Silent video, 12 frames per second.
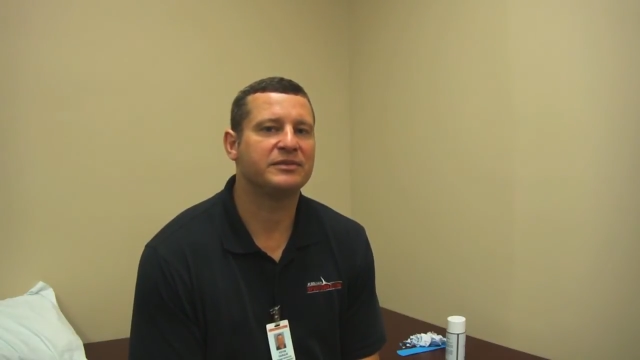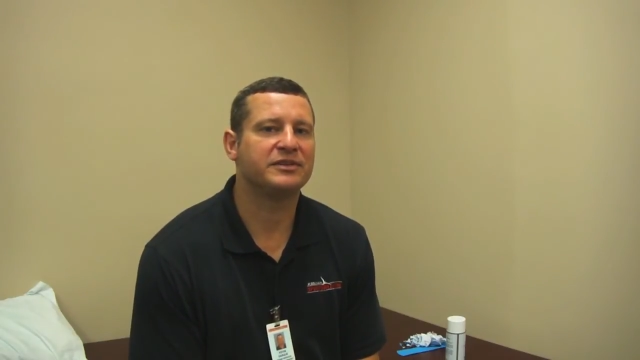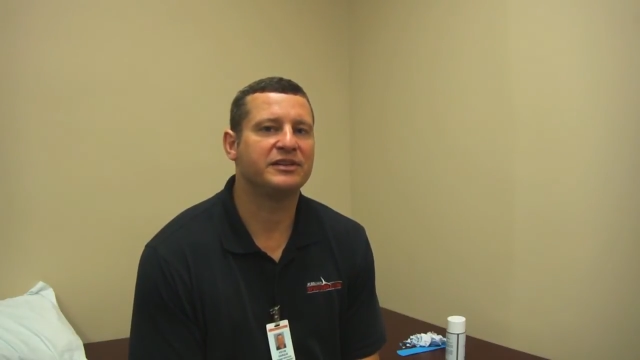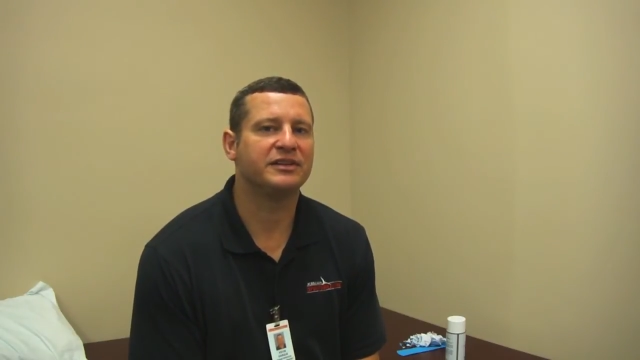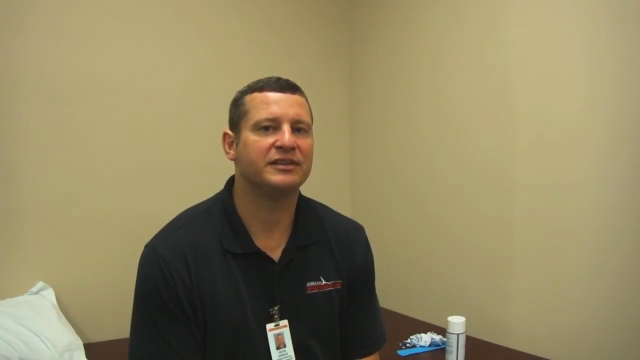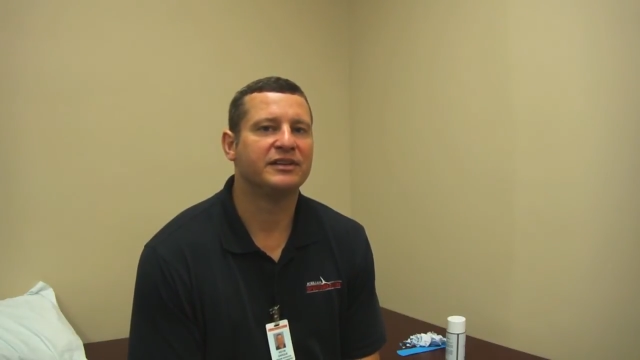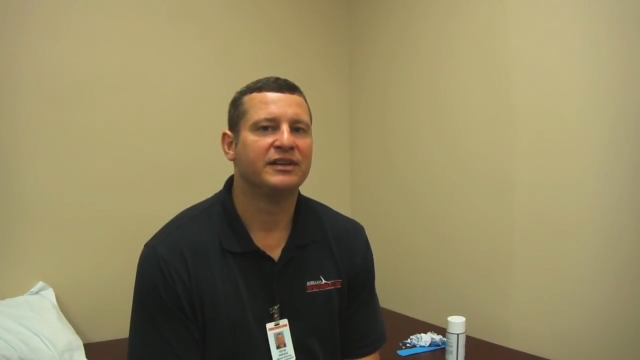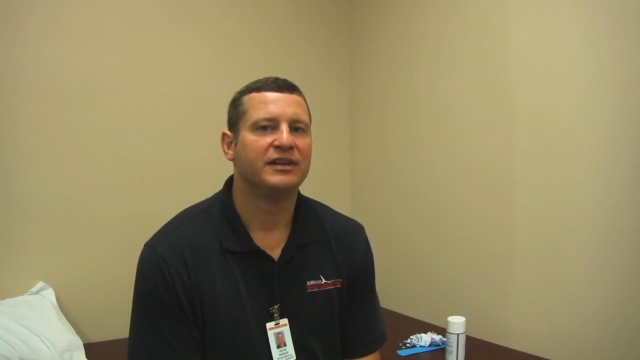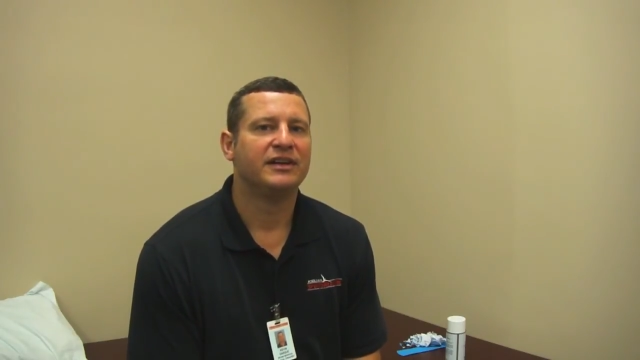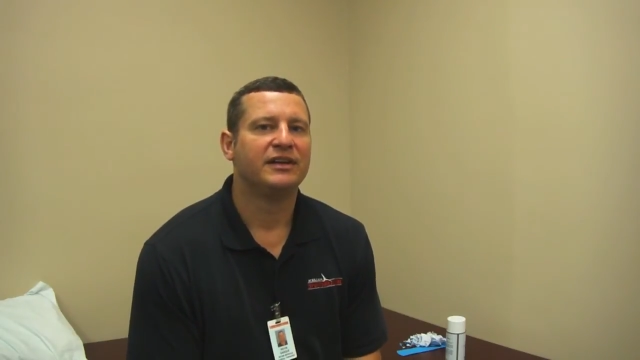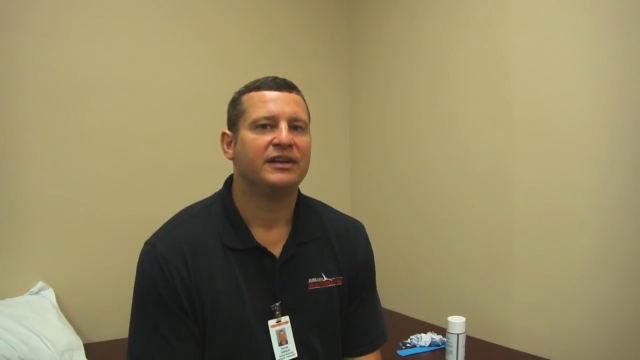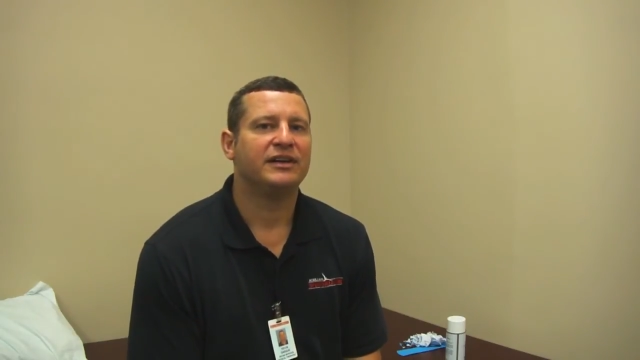where you can
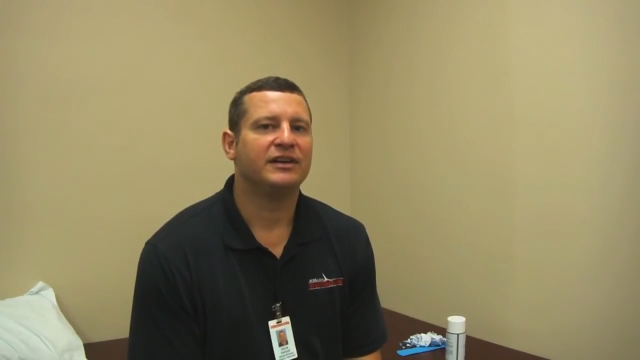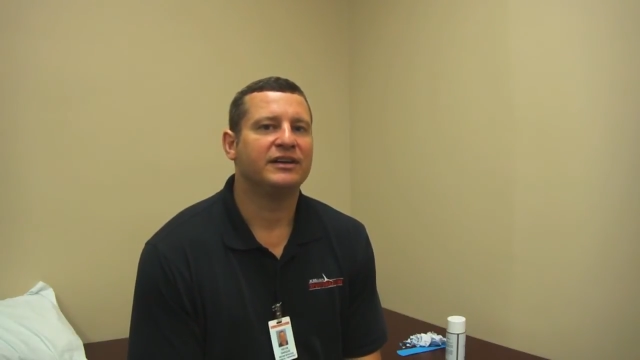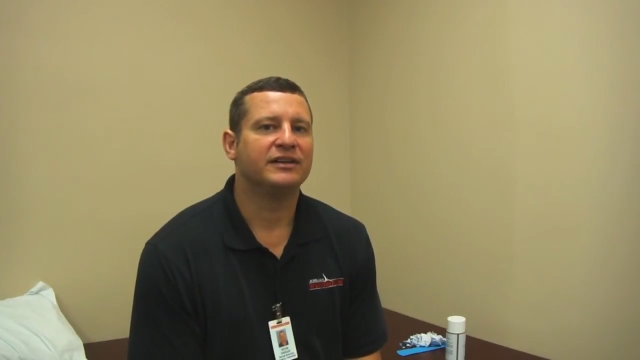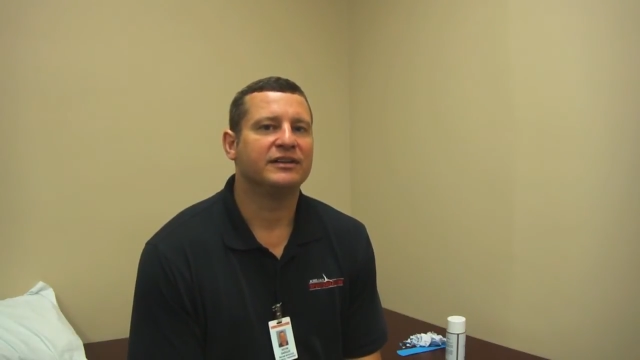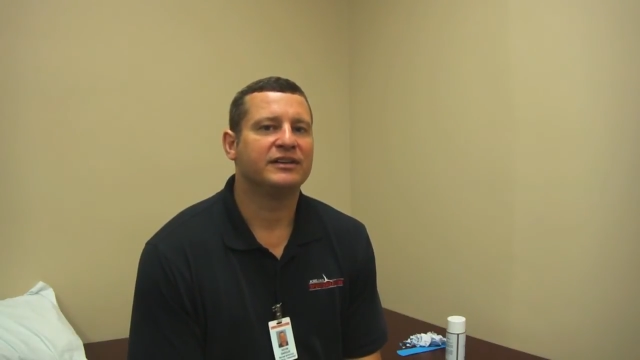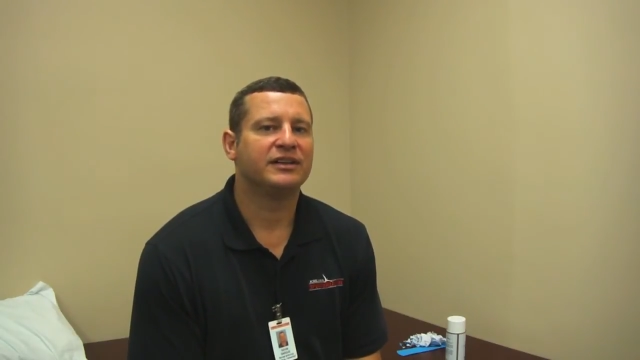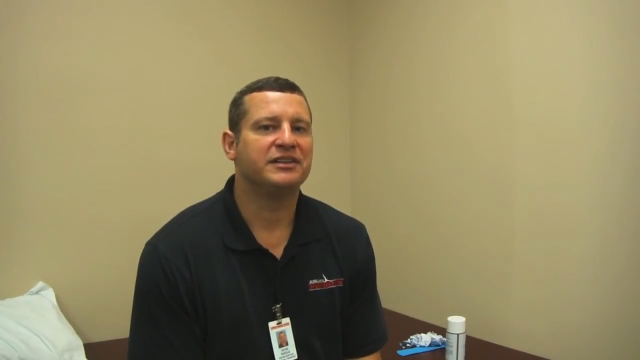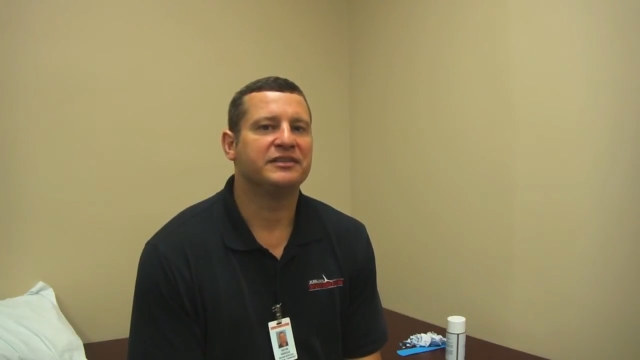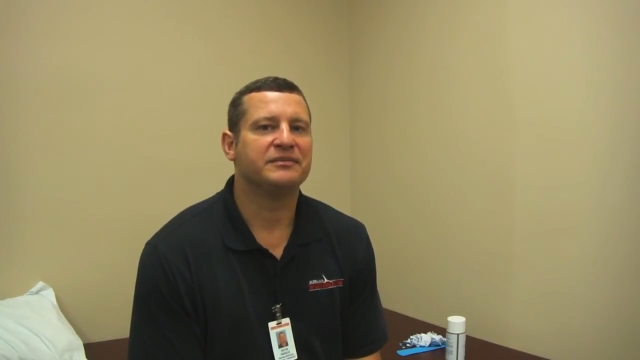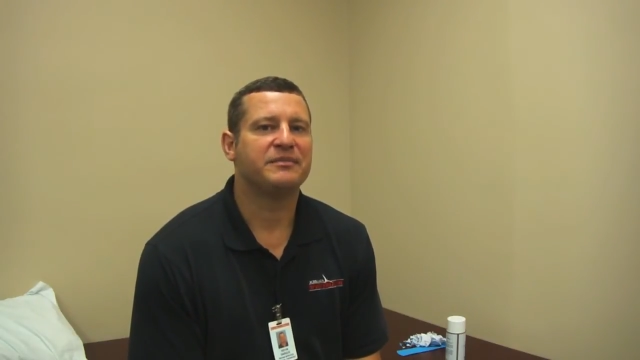cut different